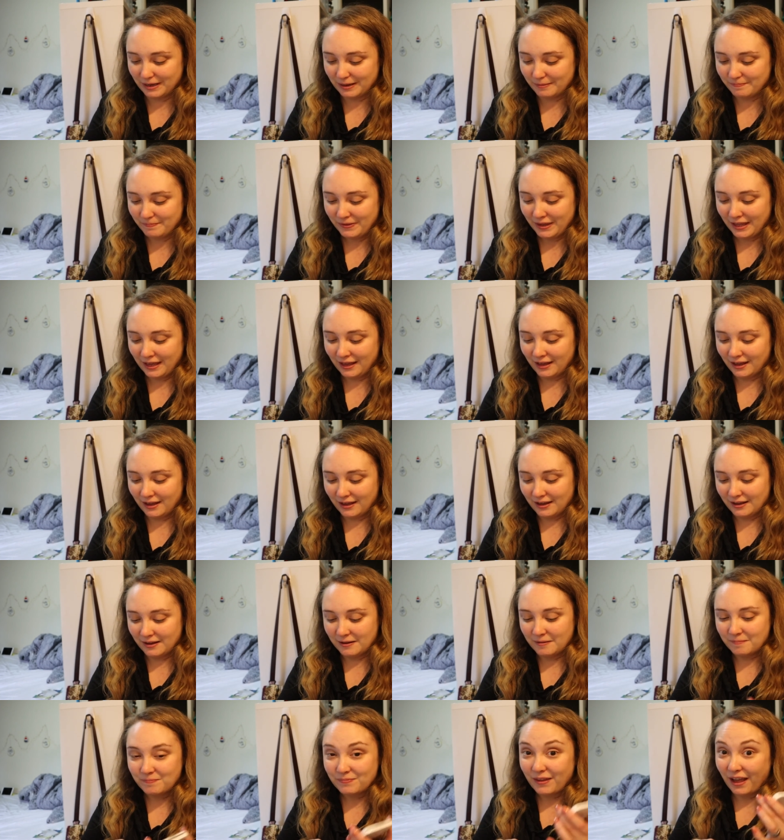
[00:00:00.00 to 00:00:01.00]
but
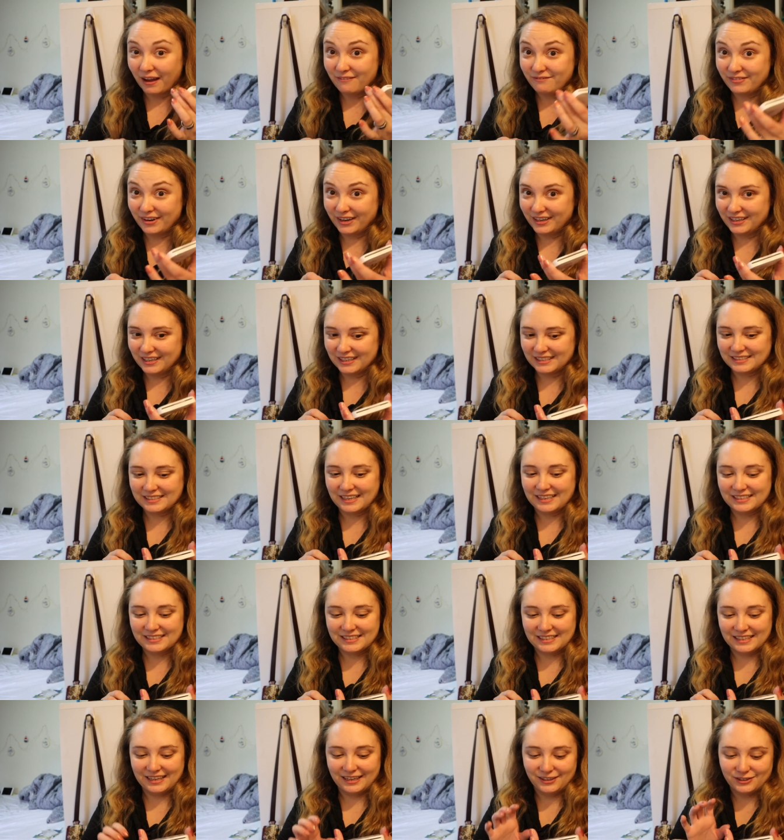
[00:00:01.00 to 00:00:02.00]
I'm very
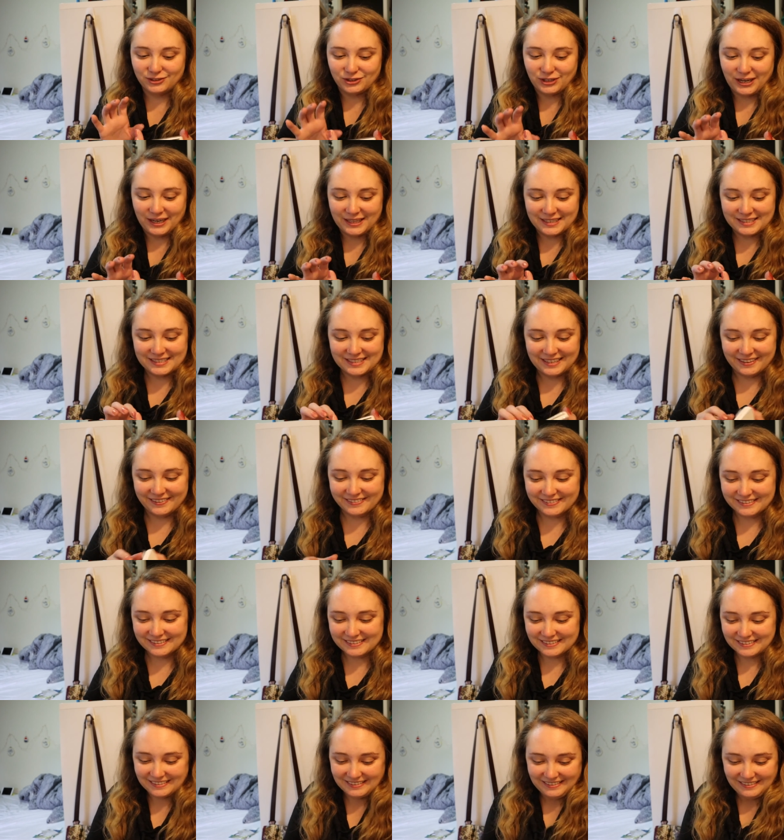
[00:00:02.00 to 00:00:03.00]
excited to like try this out.
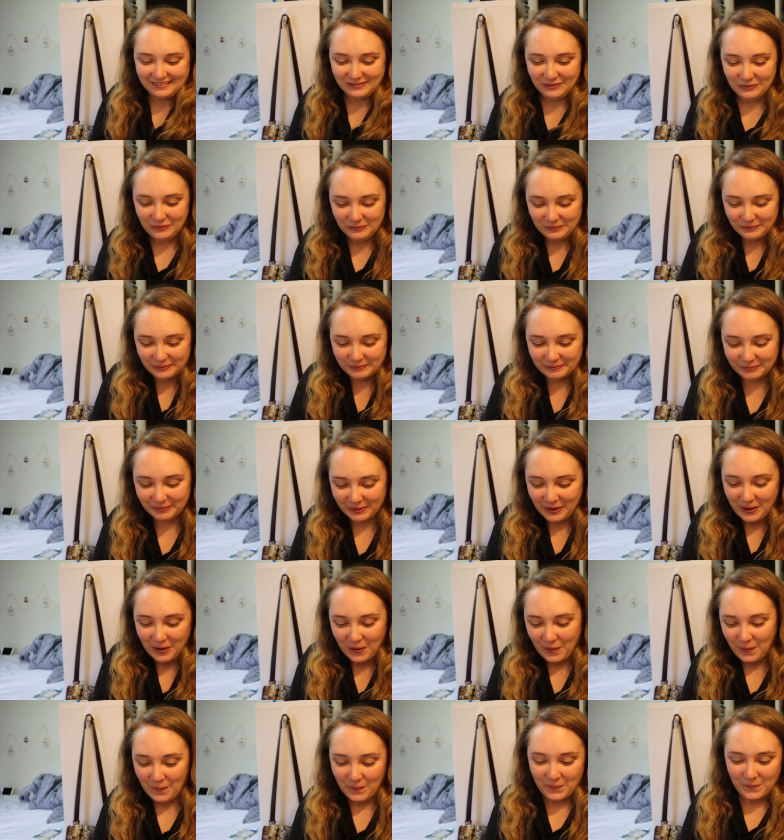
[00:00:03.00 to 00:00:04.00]
Ooh.
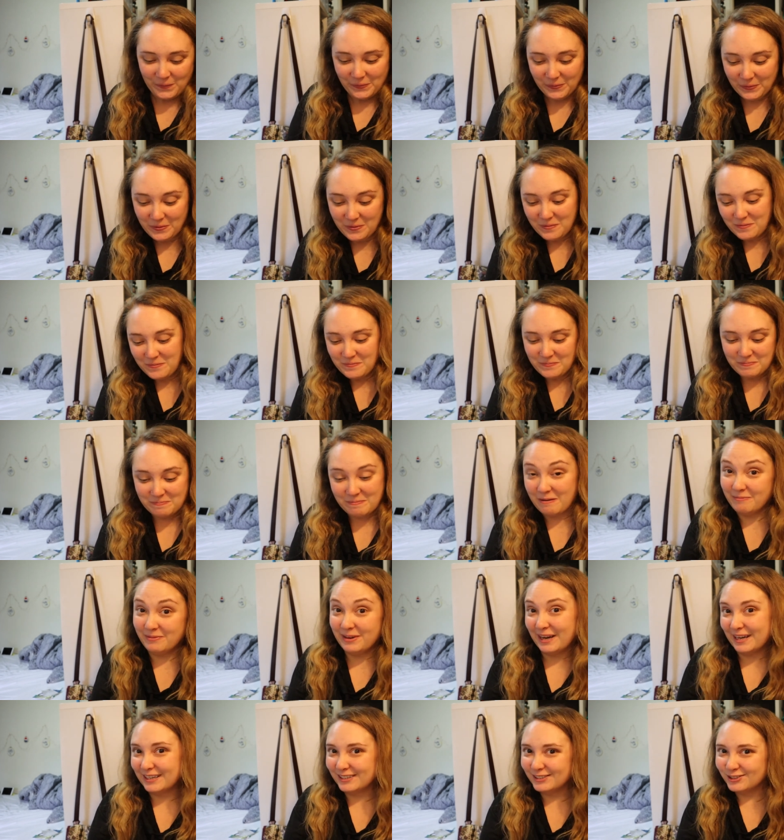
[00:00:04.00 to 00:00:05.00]
Ooh.
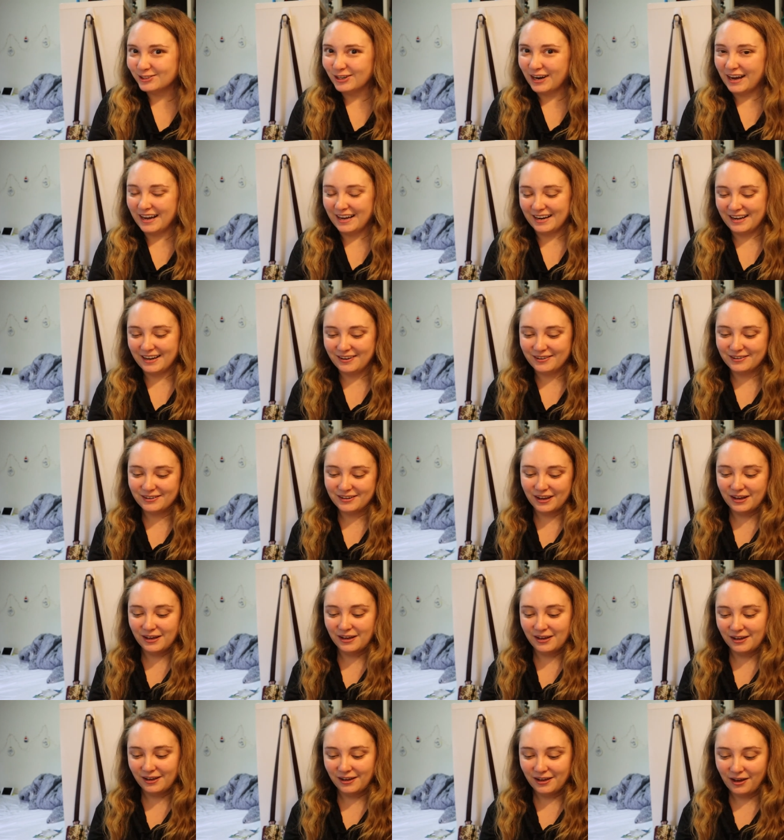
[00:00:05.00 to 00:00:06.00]
Maybe I can try it out
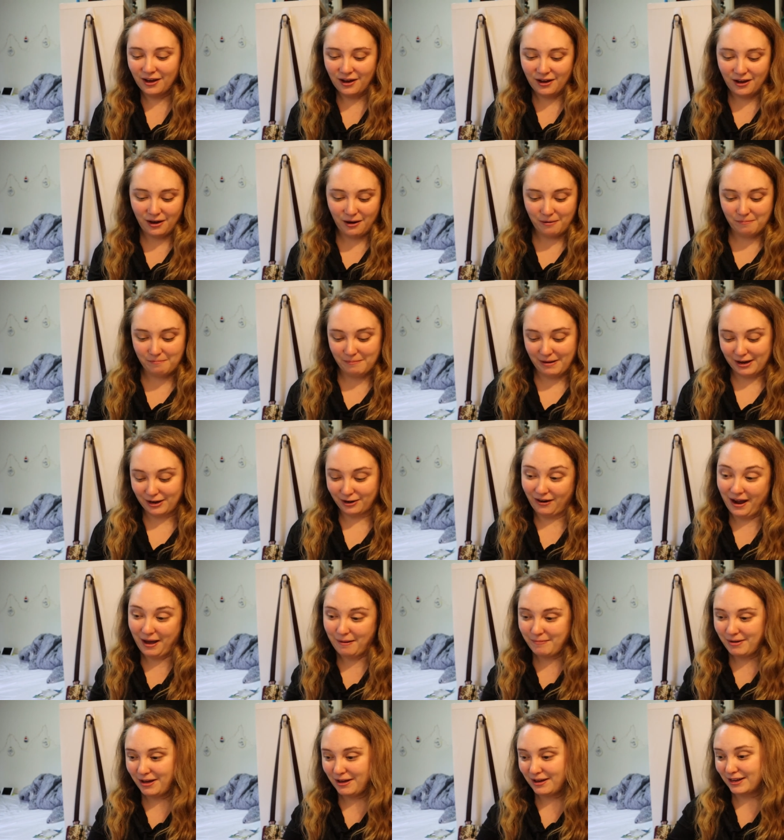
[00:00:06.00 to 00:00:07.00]
on my
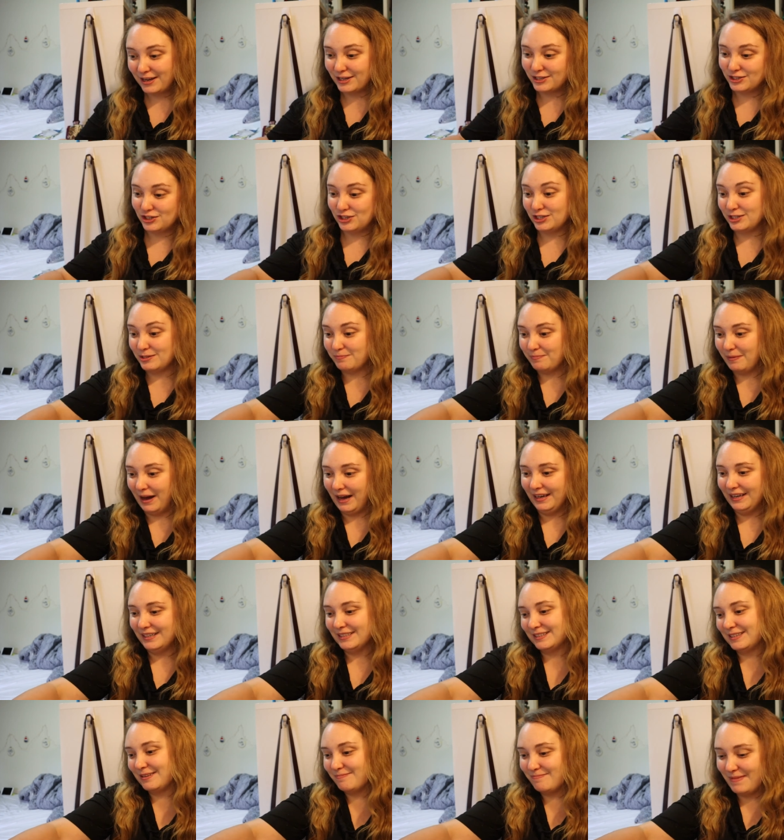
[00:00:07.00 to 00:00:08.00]
grandma, because she's
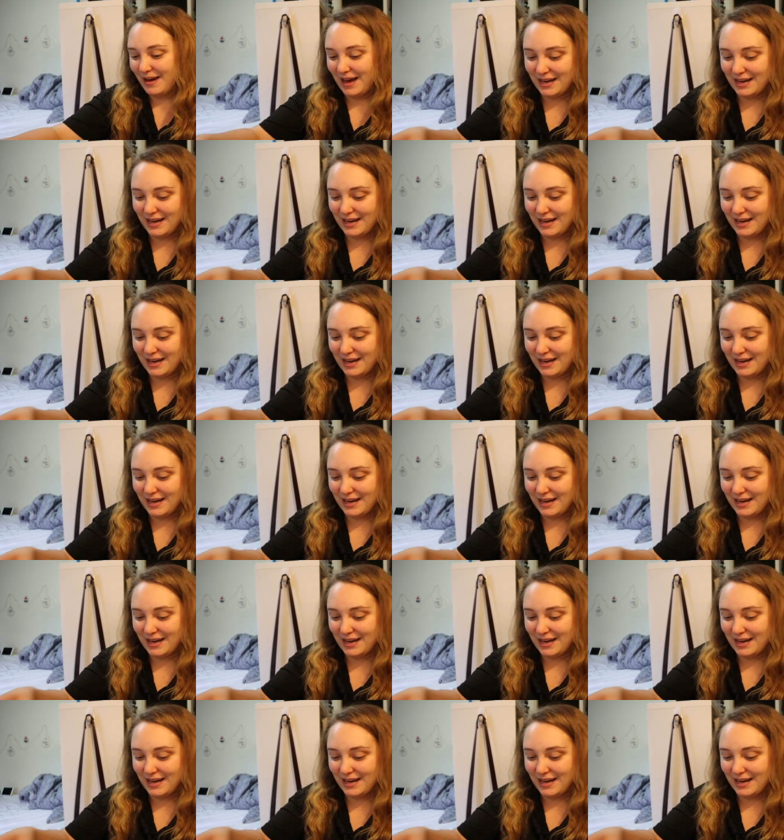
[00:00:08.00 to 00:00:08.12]
buying some